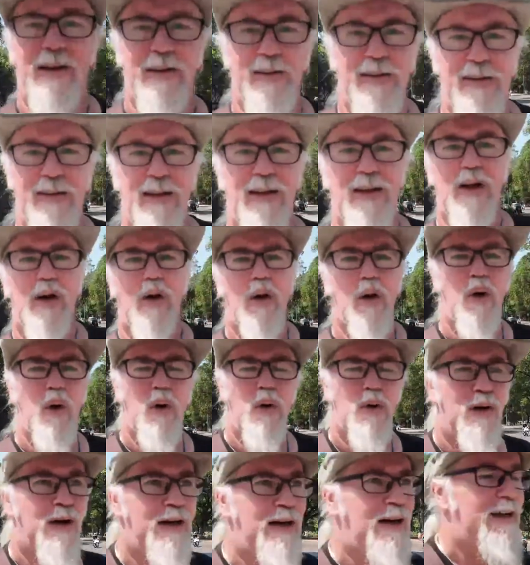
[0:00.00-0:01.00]
go.
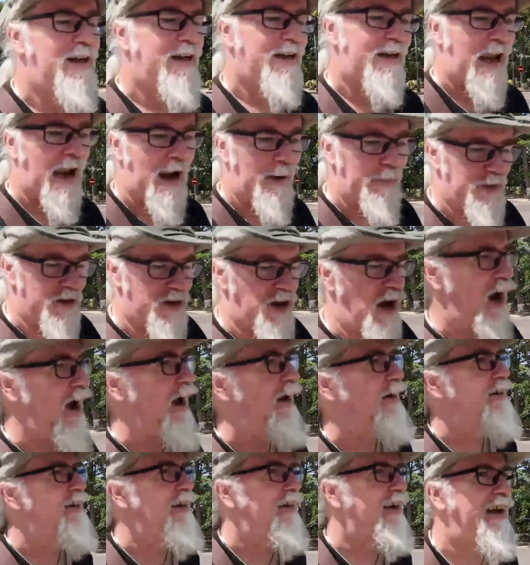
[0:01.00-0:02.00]
Whew, camera's
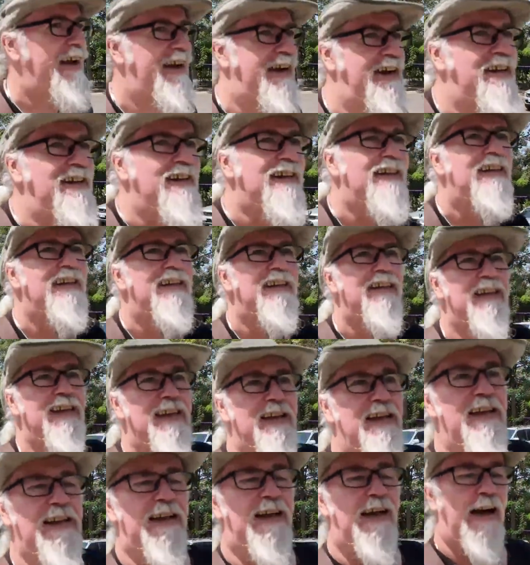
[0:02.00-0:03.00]
hot today.
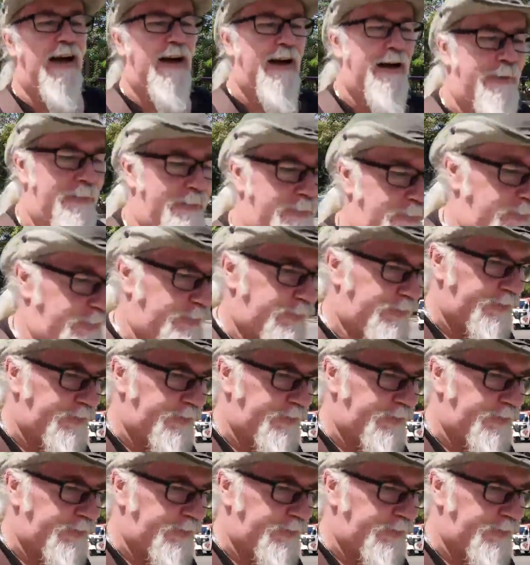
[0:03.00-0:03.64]
Um,